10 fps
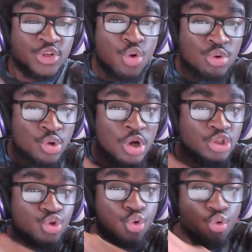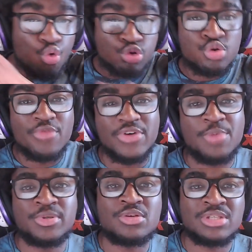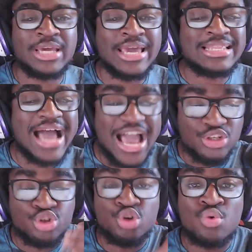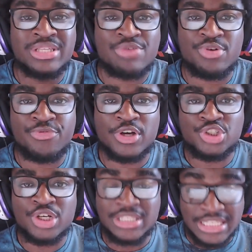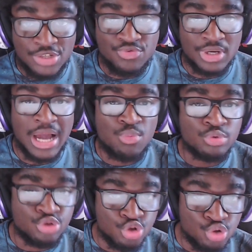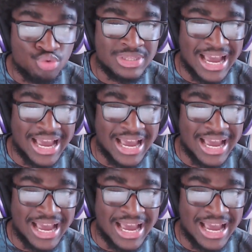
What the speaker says: if you don't want to watch all 12 episodes again and you do want that refresher, this recap will do you